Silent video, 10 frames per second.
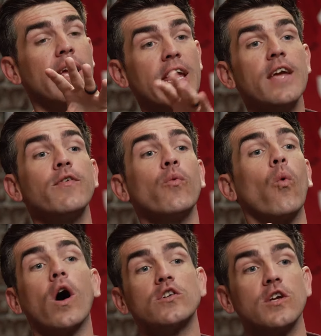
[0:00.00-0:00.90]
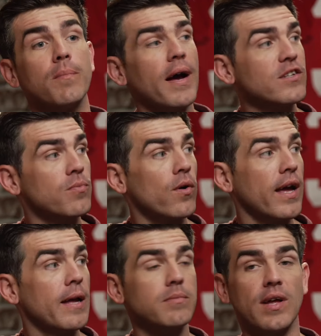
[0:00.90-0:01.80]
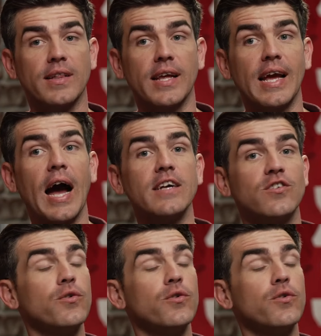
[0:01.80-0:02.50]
even watching basketball games, like the guys